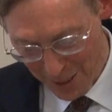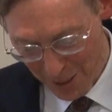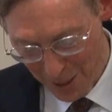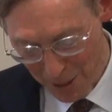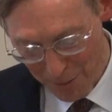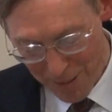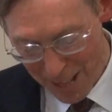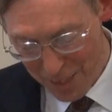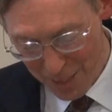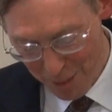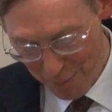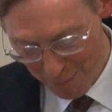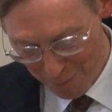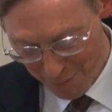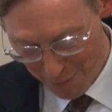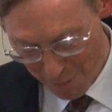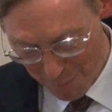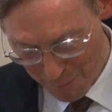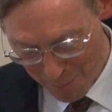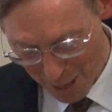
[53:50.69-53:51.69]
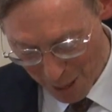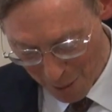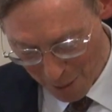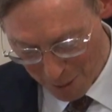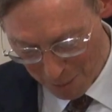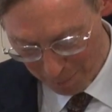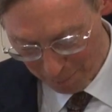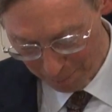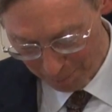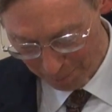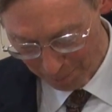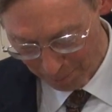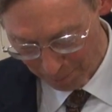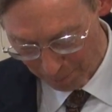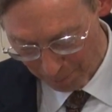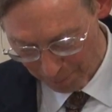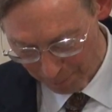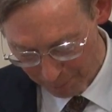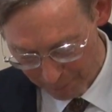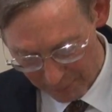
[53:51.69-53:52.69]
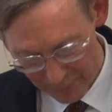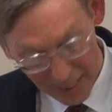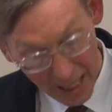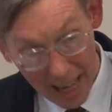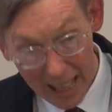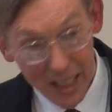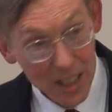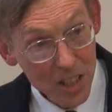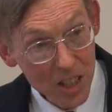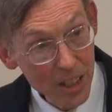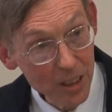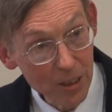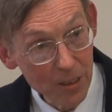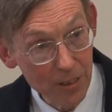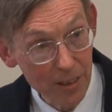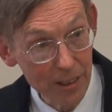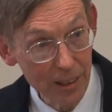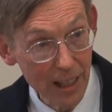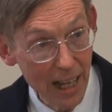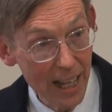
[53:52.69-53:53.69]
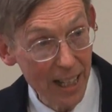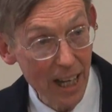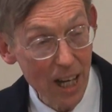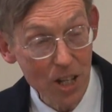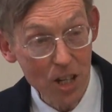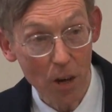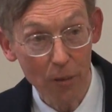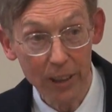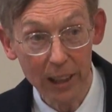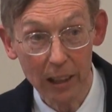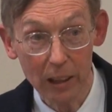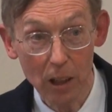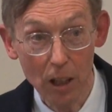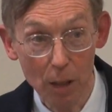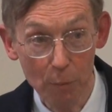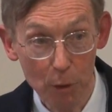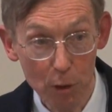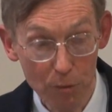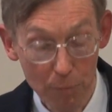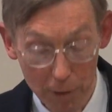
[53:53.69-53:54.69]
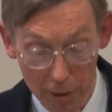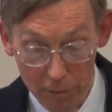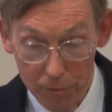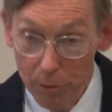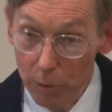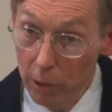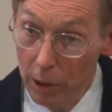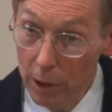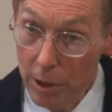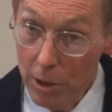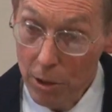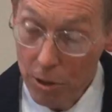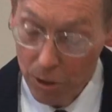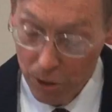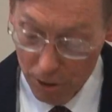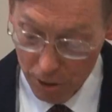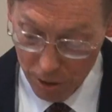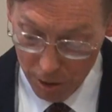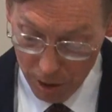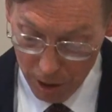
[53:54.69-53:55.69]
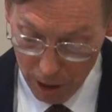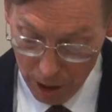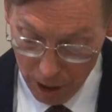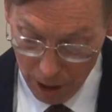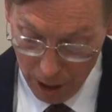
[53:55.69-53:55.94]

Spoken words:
to defend them from power. I consider the anti-Sharia law movement foolish,